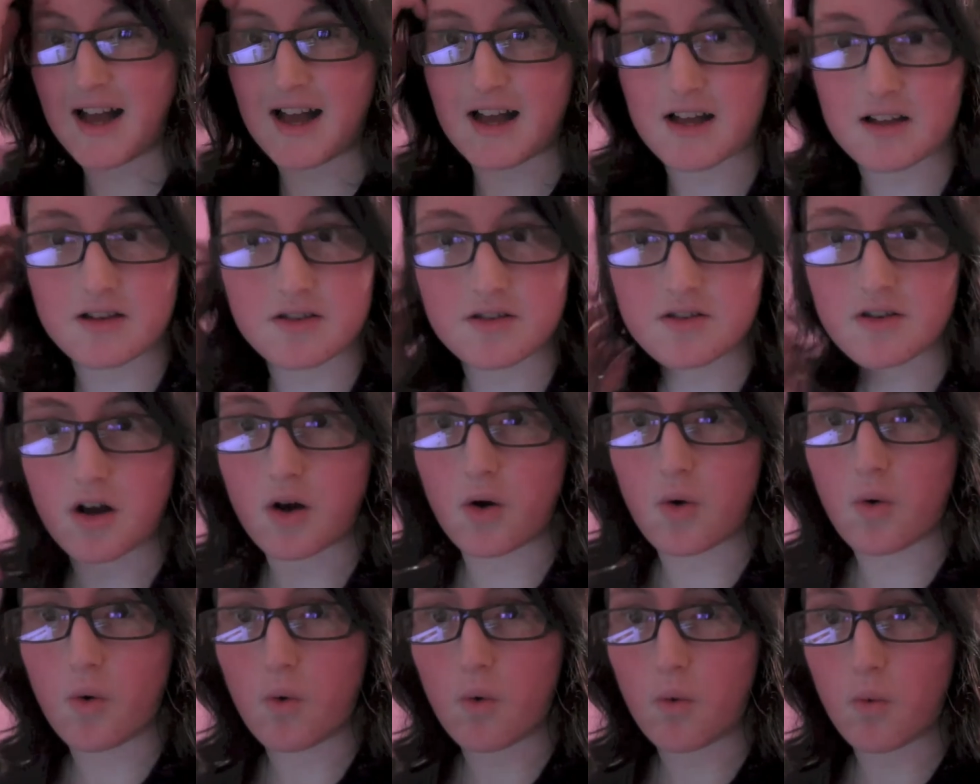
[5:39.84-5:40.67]
And
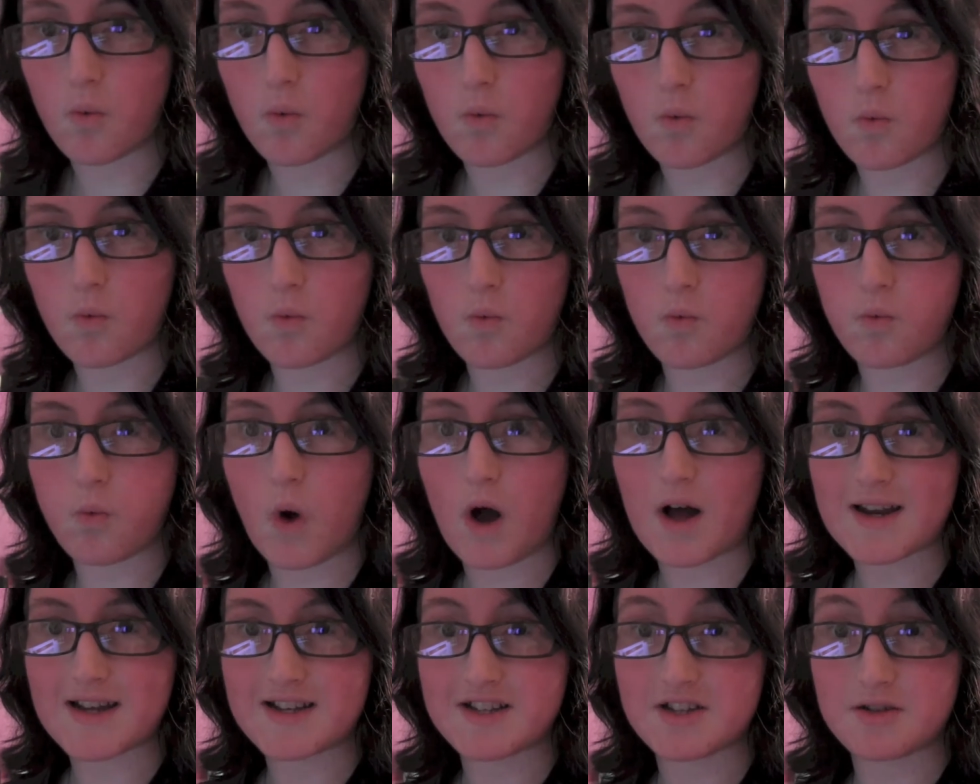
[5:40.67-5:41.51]

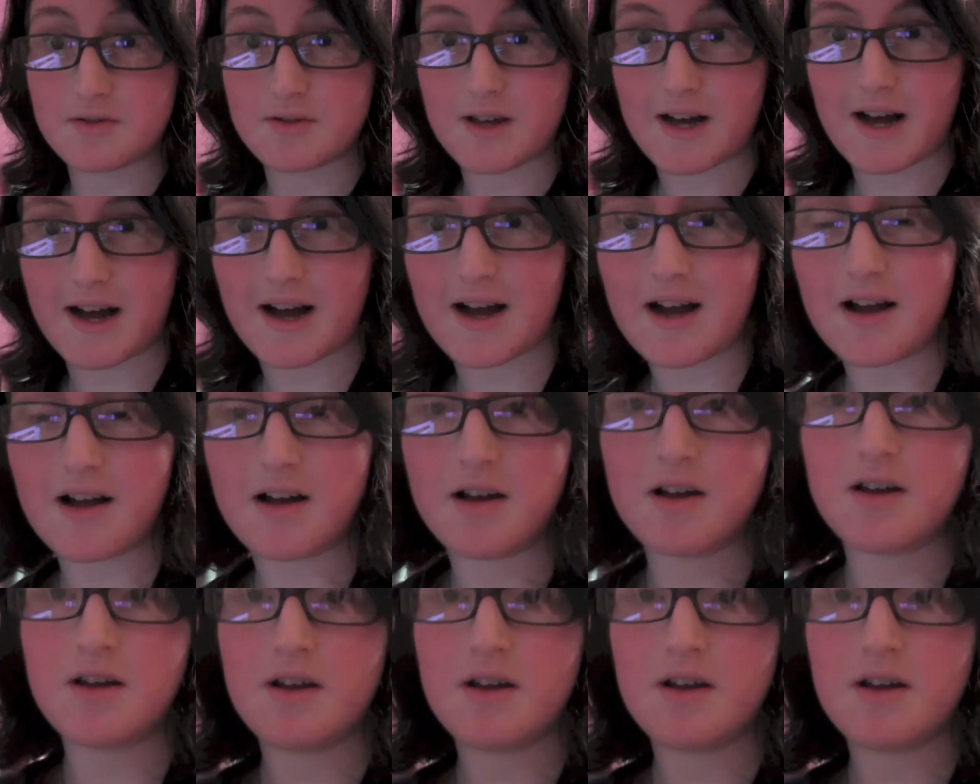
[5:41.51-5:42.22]
while I do that,